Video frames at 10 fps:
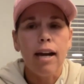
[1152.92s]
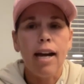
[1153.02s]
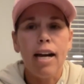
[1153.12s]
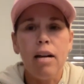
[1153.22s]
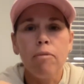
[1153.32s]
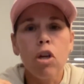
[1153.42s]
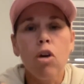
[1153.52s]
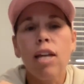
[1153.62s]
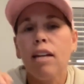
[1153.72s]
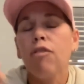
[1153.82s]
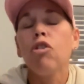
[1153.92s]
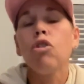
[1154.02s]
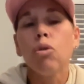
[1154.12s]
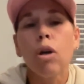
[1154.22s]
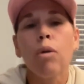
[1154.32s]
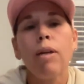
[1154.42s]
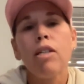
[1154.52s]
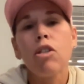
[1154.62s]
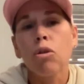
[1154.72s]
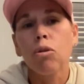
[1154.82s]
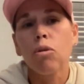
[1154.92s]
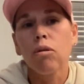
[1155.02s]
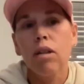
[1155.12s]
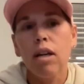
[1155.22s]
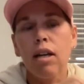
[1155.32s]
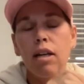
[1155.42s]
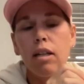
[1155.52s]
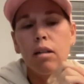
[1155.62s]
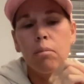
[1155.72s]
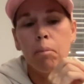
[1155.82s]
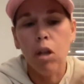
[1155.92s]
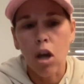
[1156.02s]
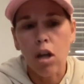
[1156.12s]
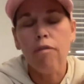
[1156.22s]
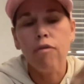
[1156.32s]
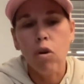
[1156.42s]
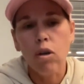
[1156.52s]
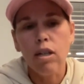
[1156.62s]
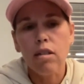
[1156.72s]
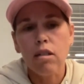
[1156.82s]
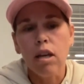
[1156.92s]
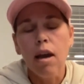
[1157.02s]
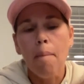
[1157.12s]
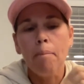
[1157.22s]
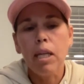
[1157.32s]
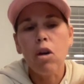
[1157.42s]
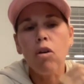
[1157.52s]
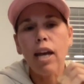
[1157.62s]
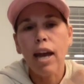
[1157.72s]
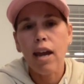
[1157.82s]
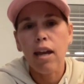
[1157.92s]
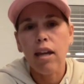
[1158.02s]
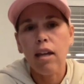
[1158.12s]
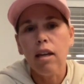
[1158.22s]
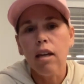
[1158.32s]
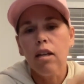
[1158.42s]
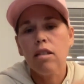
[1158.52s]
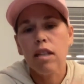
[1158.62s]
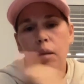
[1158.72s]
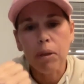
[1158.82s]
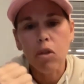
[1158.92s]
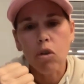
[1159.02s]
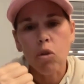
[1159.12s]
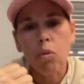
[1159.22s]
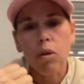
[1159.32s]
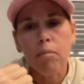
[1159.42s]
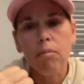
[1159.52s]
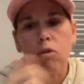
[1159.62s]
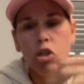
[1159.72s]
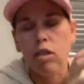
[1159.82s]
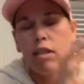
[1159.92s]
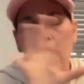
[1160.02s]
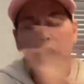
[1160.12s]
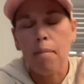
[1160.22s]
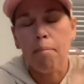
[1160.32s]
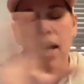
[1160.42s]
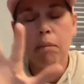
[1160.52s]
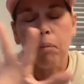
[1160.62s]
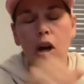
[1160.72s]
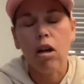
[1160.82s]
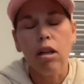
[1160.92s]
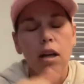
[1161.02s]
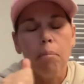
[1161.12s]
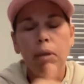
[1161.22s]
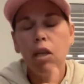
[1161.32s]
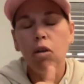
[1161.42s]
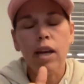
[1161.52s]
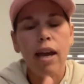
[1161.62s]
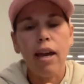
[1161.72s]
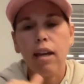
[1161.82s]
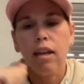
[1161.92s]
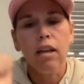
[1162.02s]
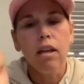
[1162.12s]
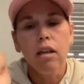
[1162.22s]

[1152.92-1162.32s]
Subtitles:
Know that if you do go into a block focus, be okay skipping your swim. Just let's say a bike block, be okay